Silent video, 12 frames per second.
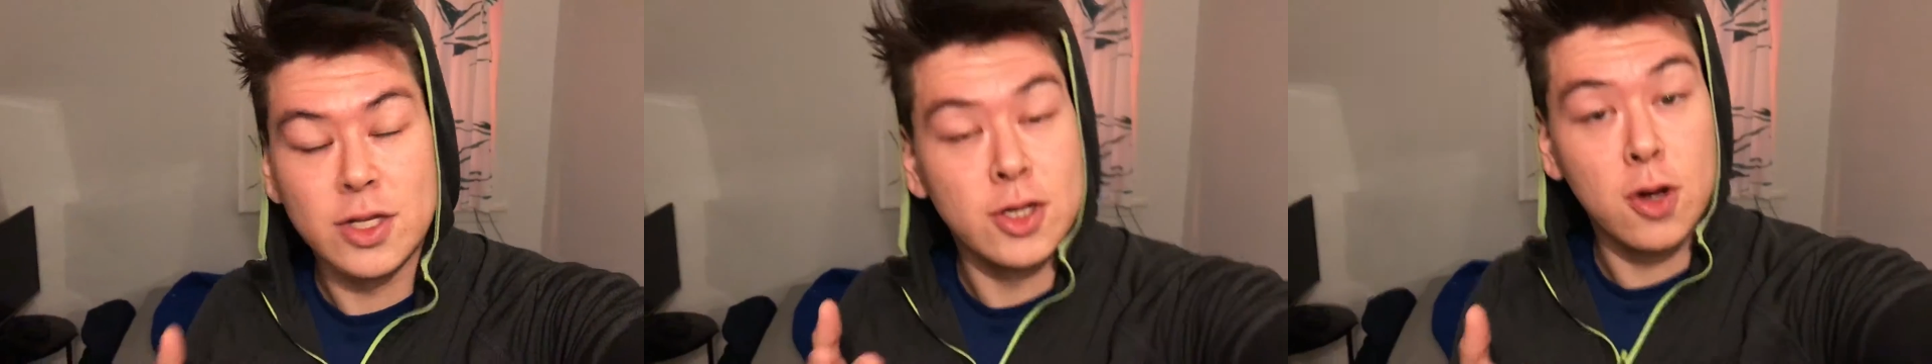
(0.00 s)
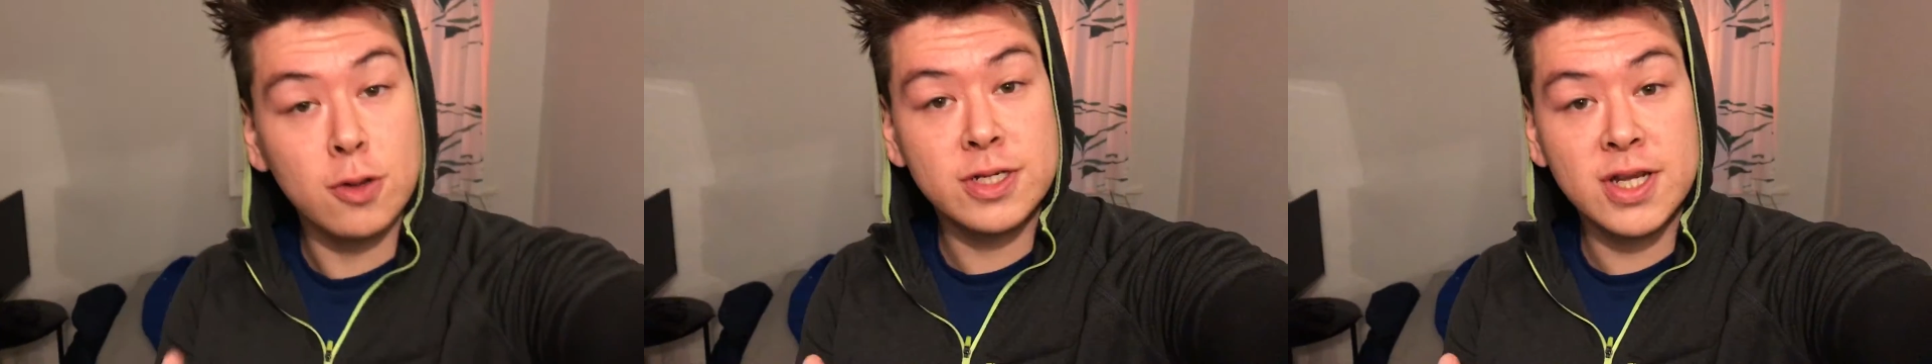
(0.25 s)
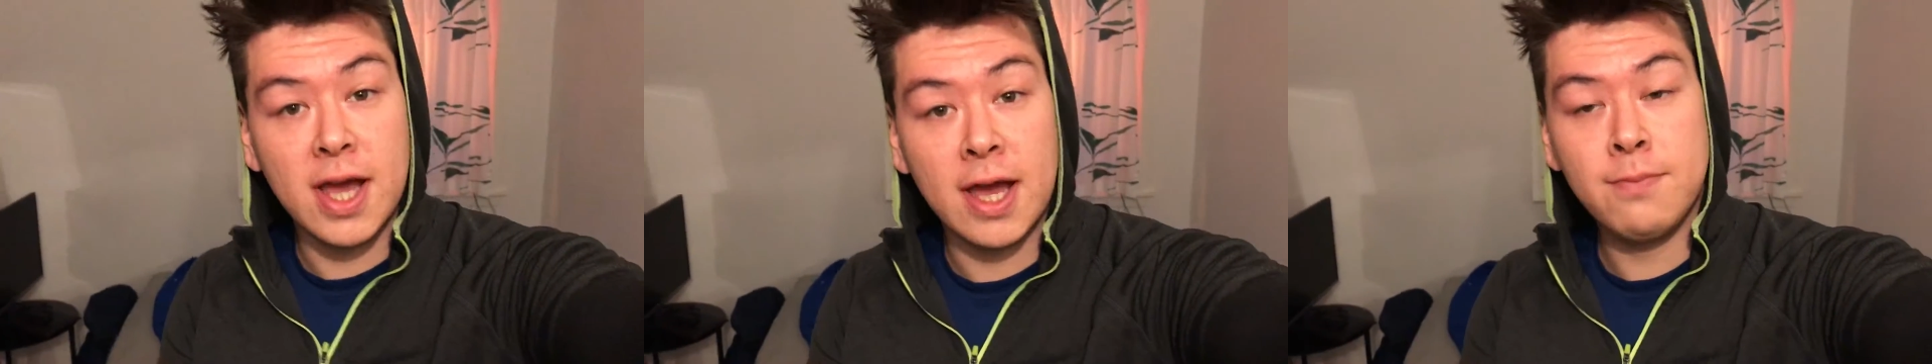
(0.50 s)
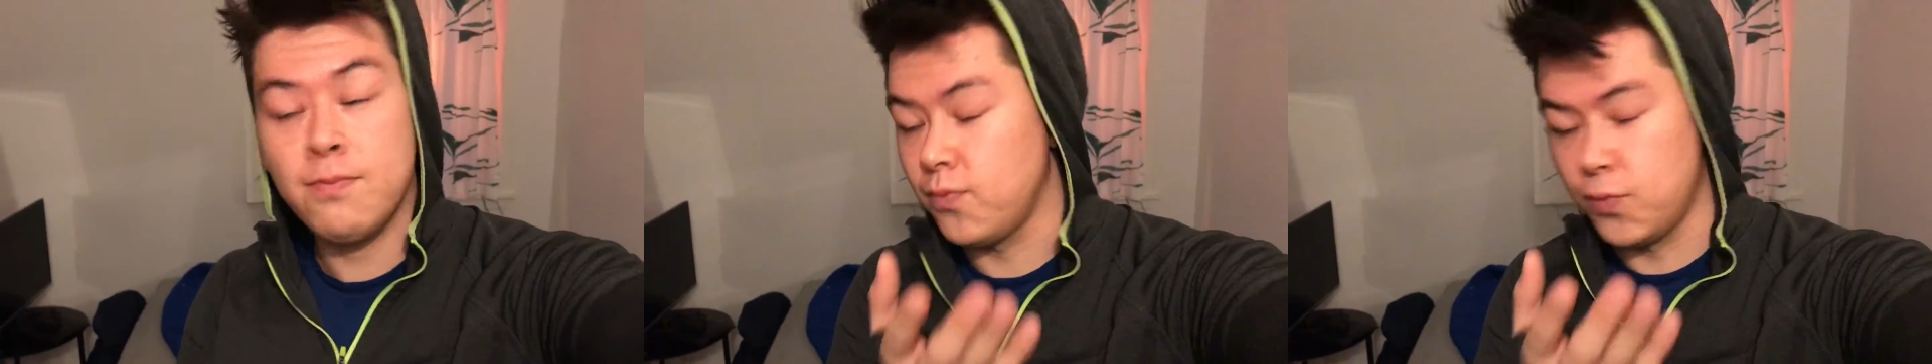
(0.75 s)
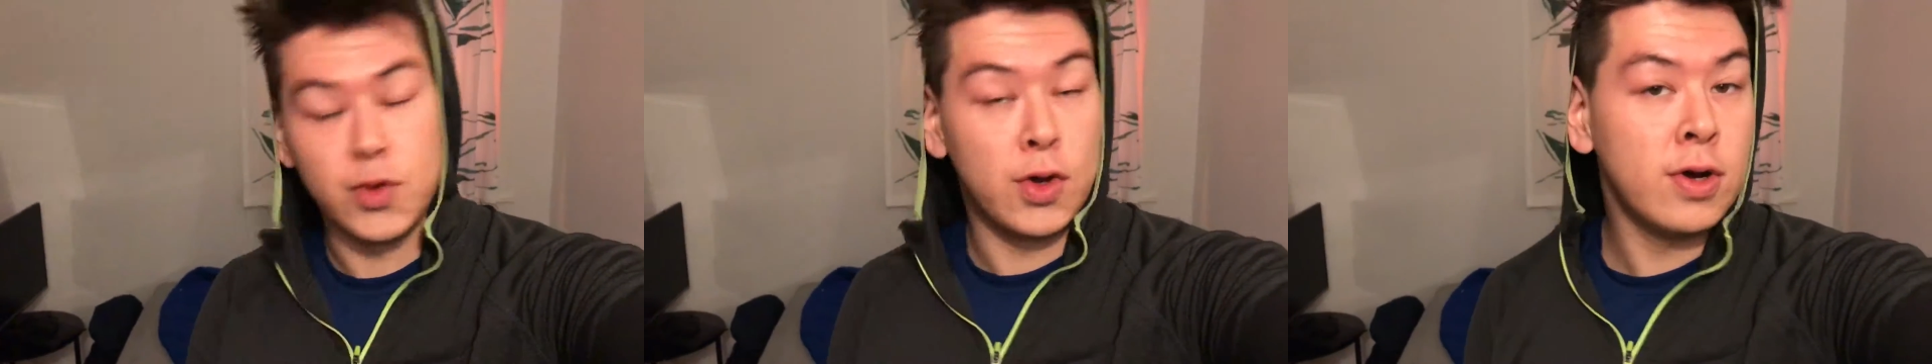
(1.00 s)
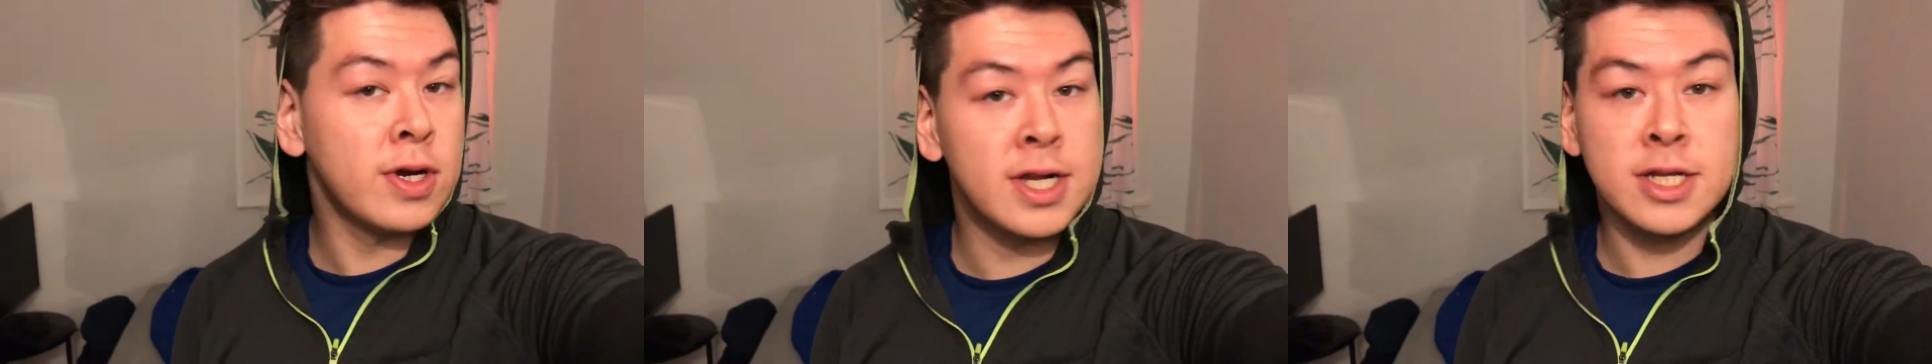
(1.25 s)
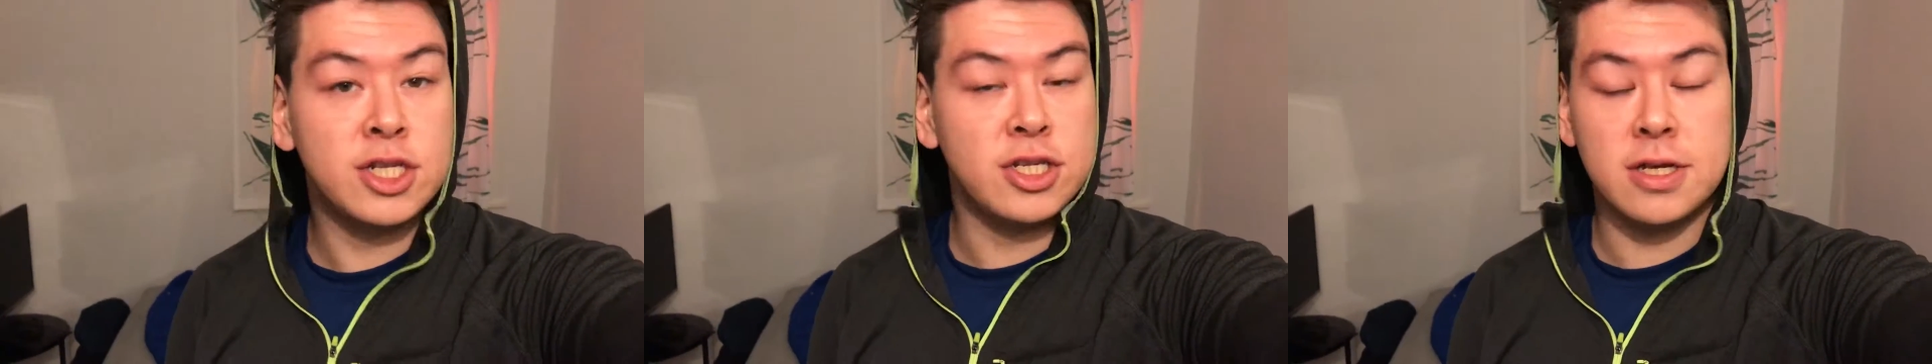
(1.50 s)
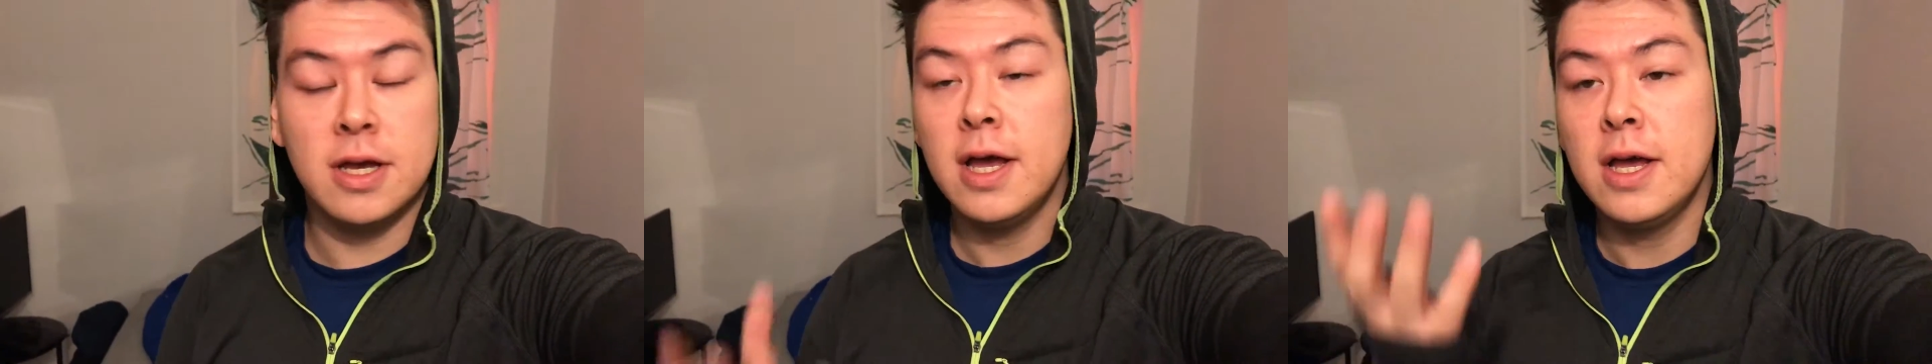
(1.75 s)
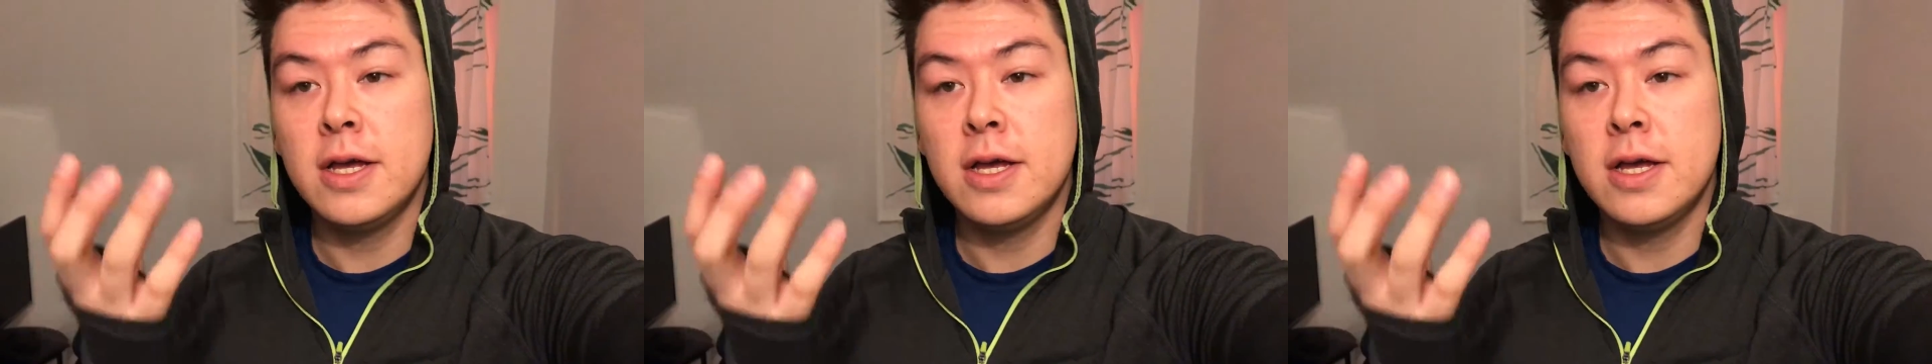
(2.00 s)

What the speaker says: no time, no energy.